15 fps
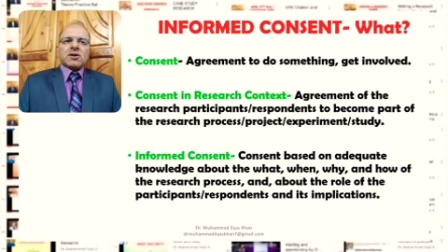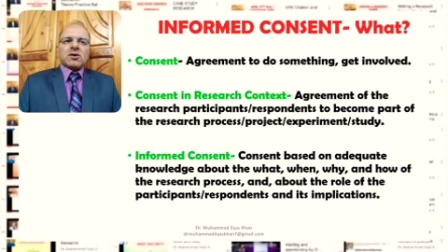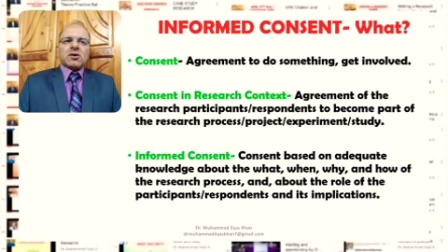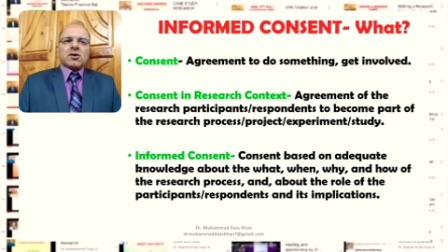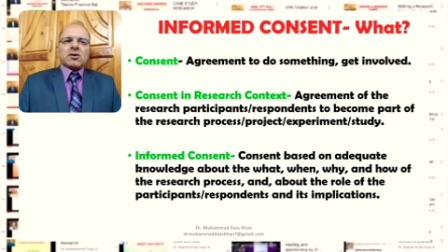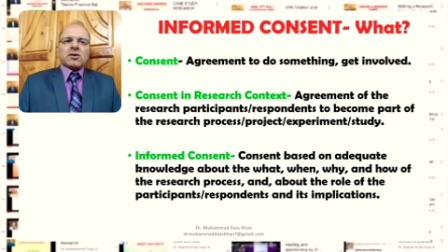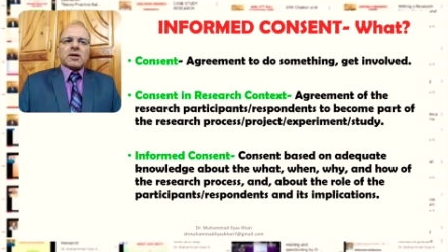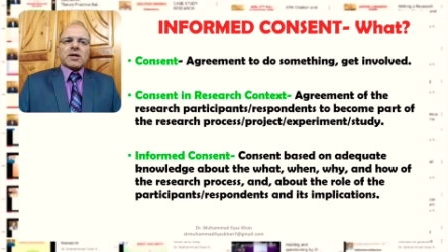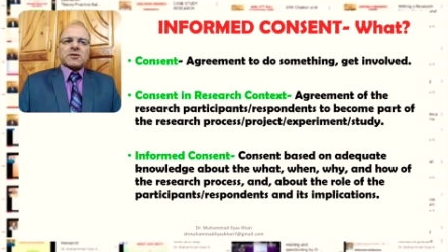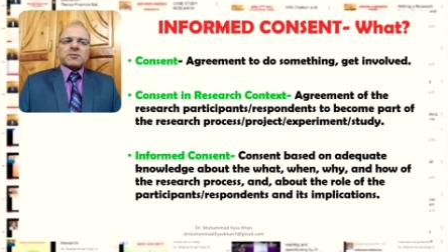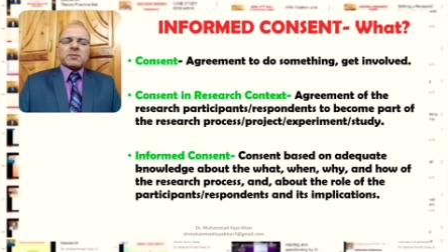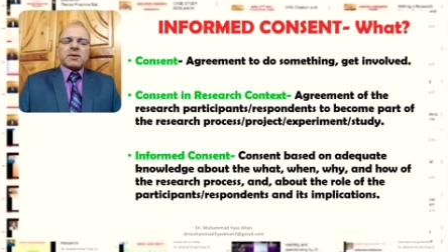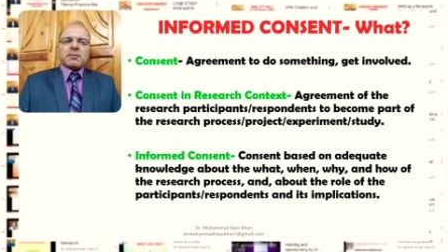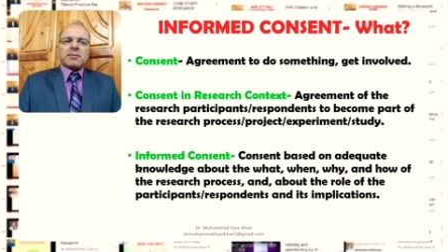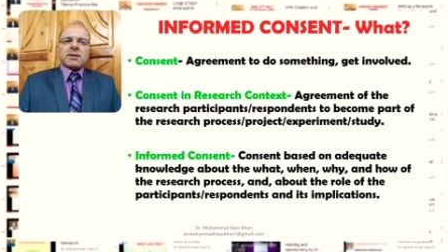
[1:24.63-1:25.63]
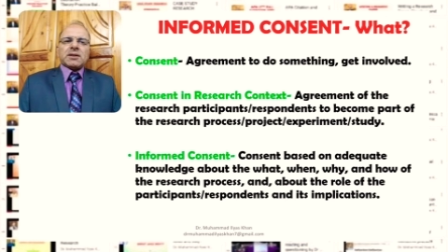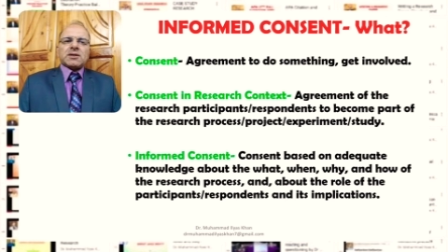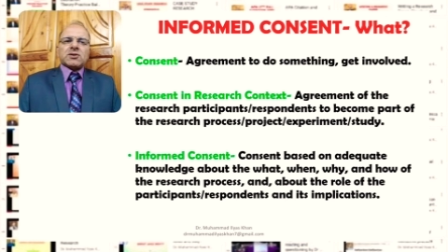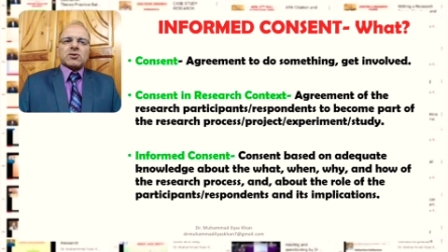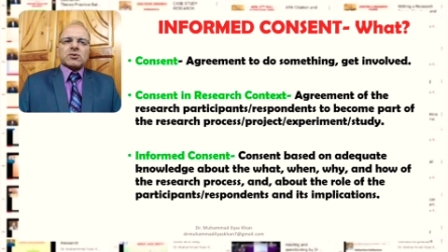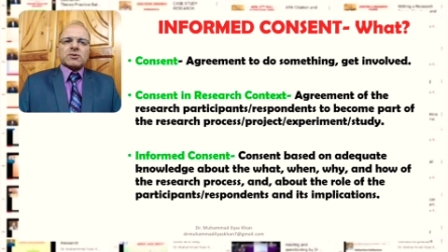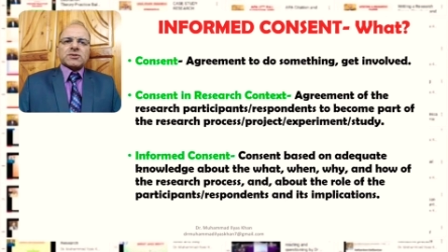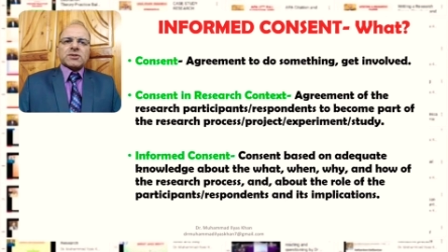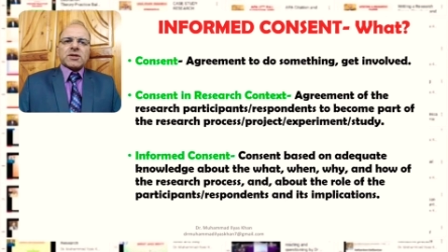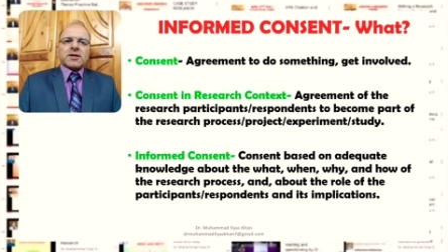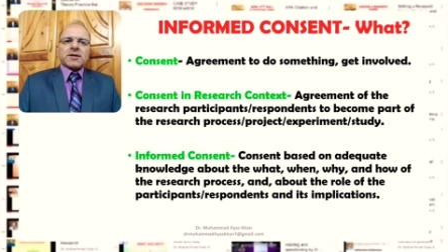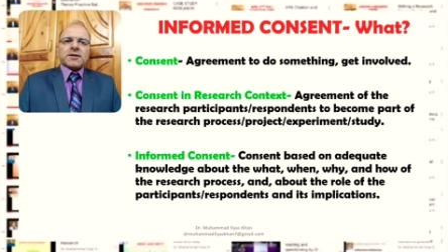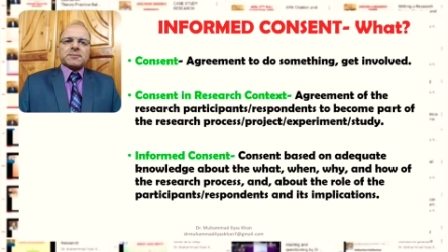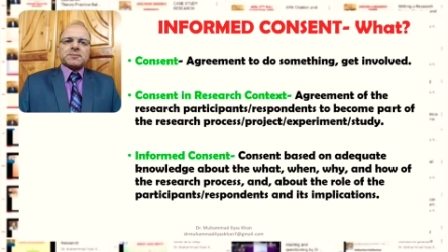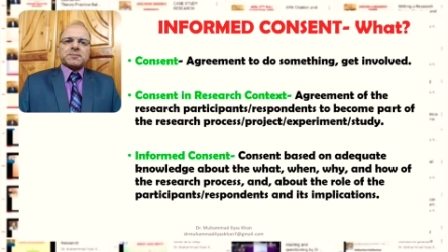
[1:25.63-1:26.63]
or experiment or study.